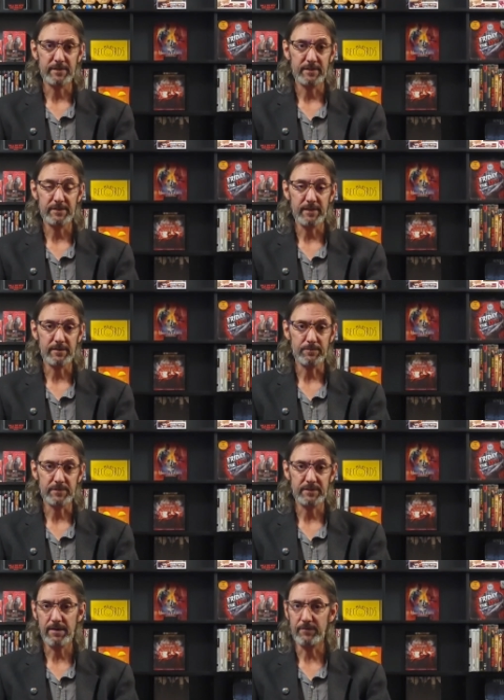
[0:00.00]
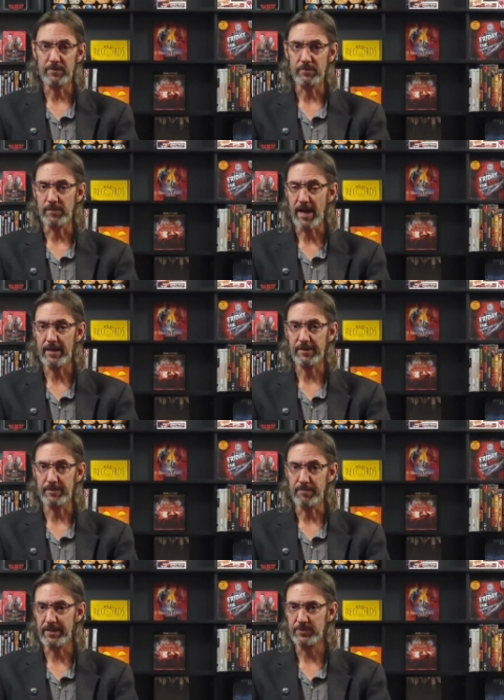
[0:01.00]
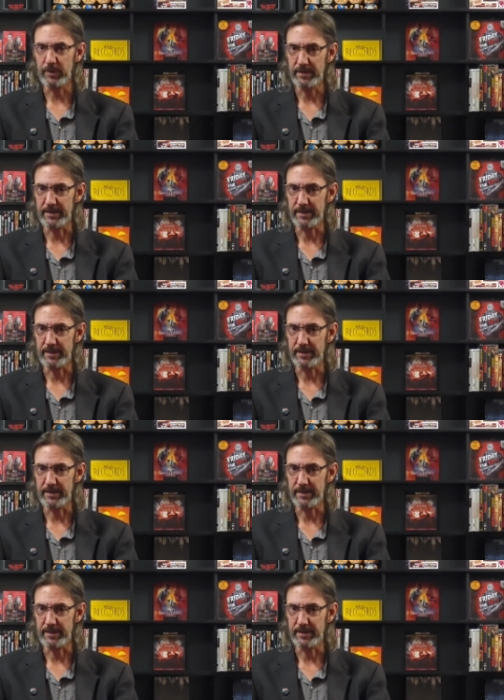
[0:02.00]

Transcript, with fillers: the Salem Seven who Agatha messed with